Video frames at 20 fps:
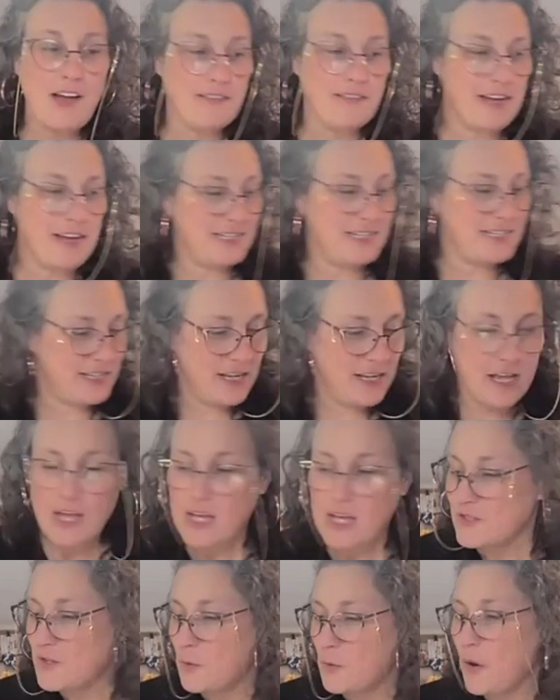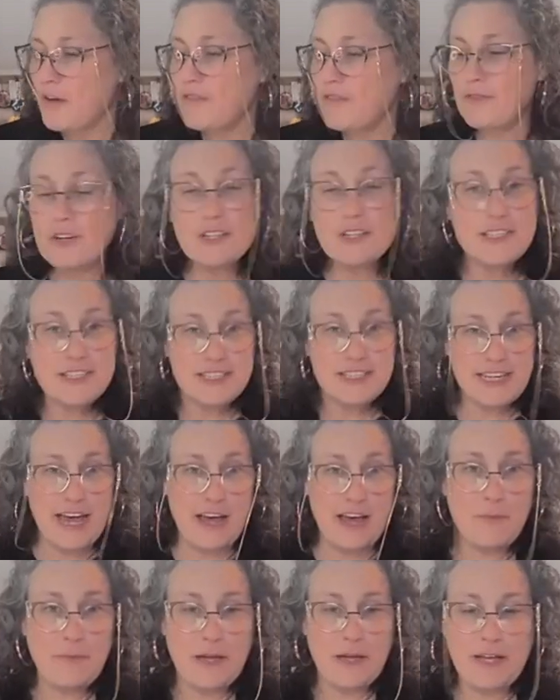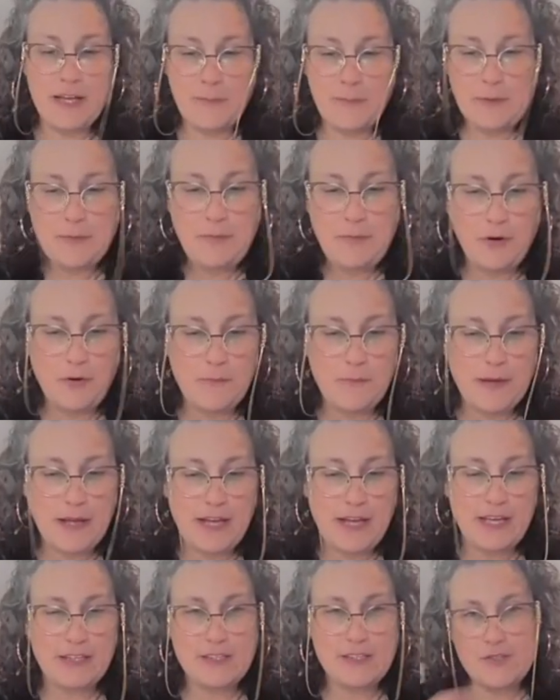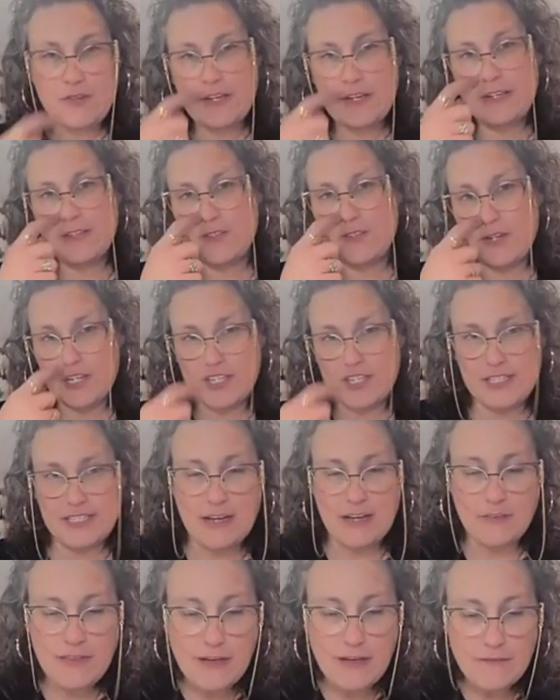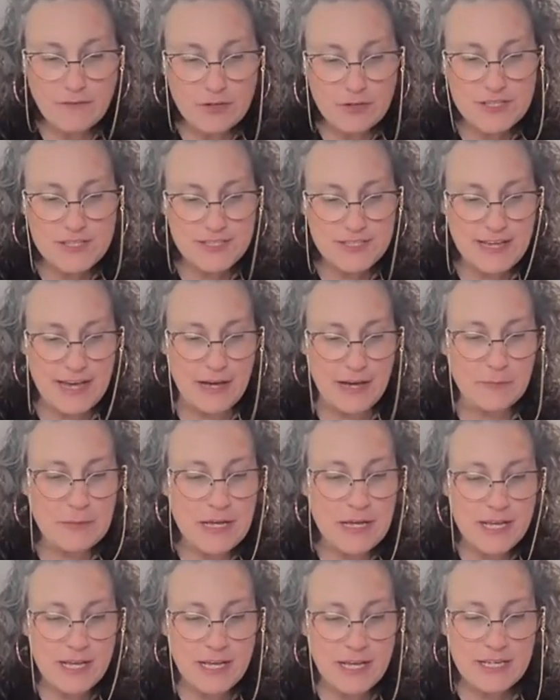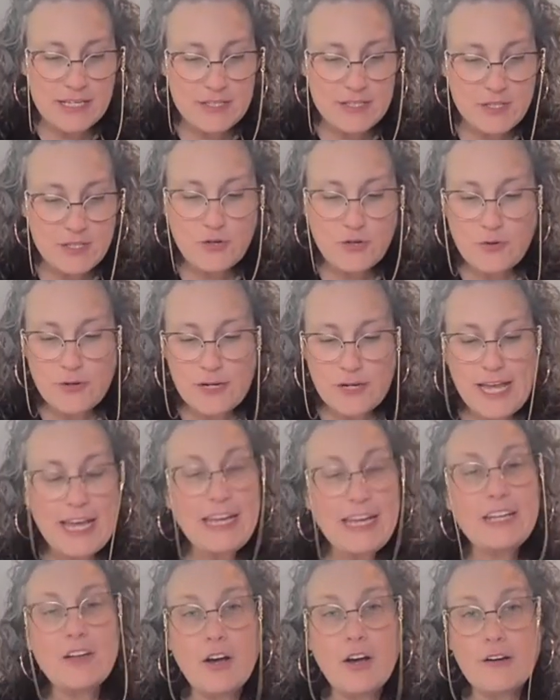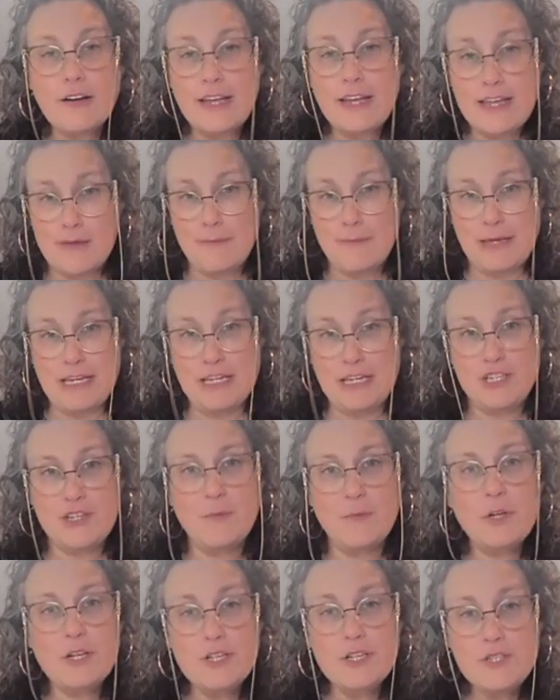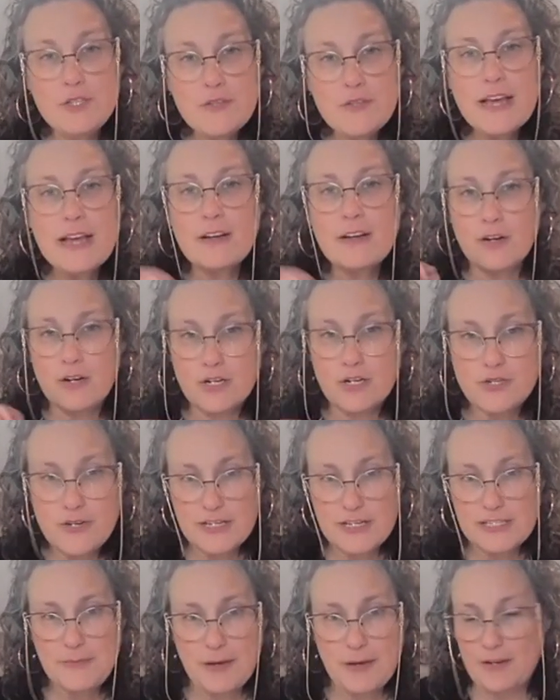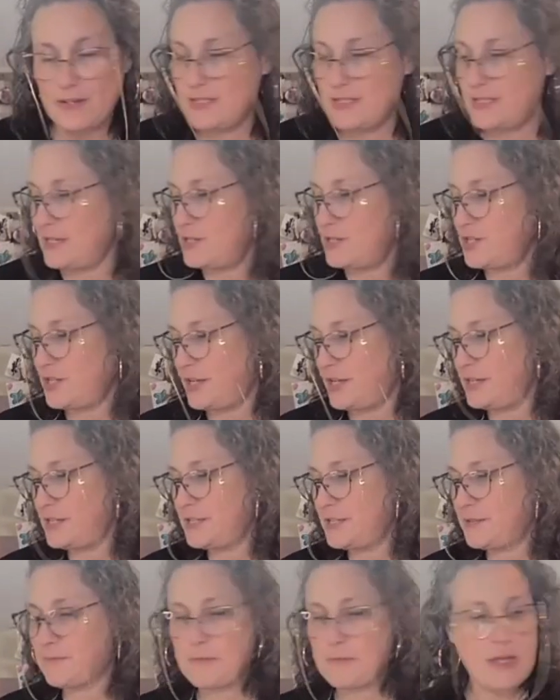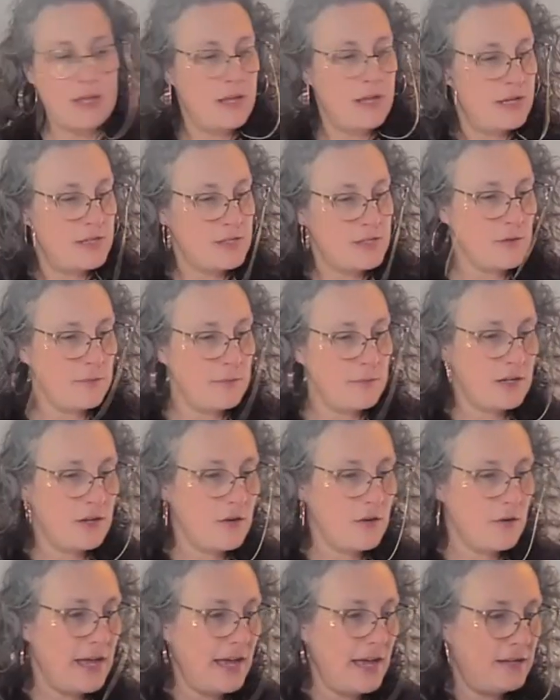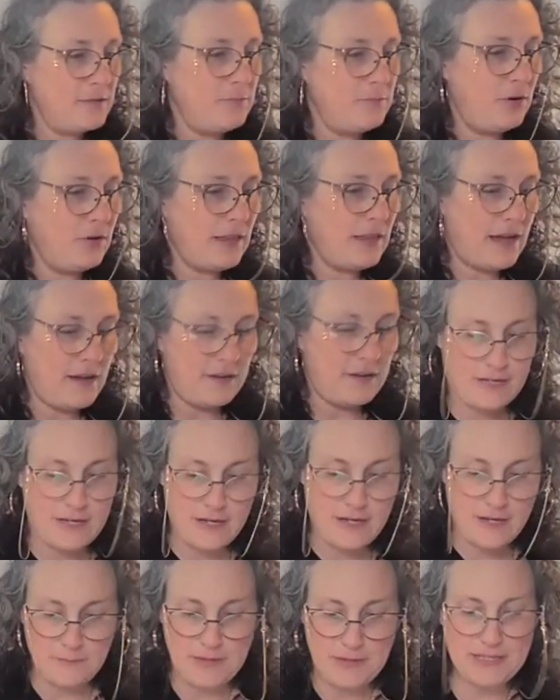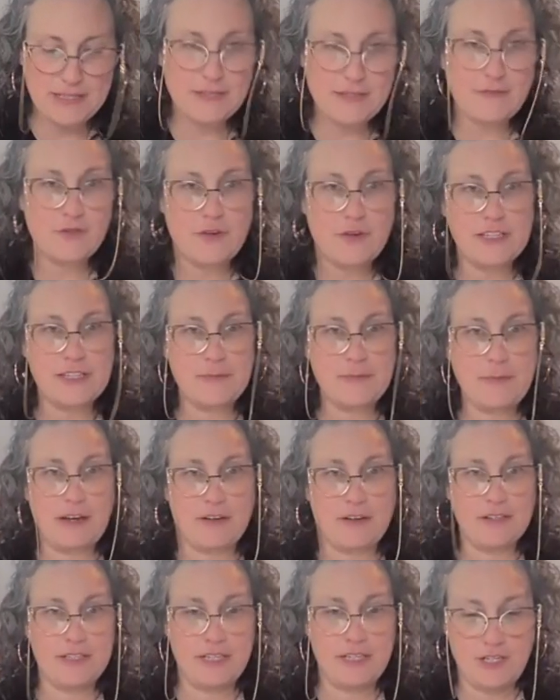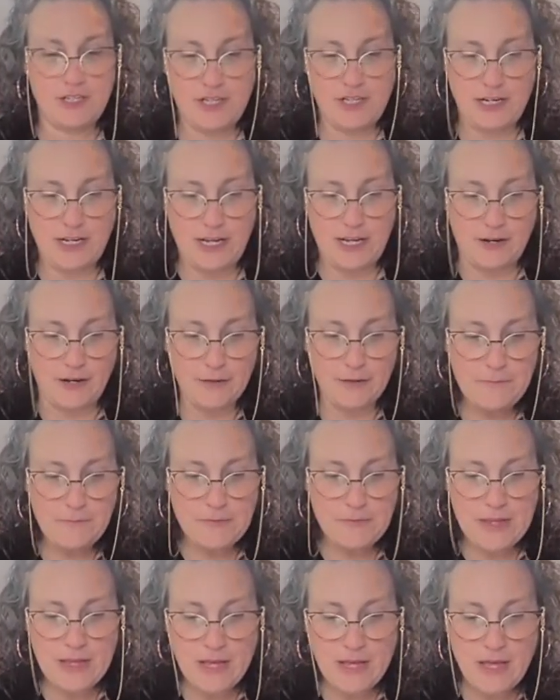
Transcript: All right, so our first step, I'm going to pull my illustrated instructions out. That first step is to create our image, and we're going to do that on our transparency sheet. So I'm going to go ahead and pull out a piece of transparency sheet here.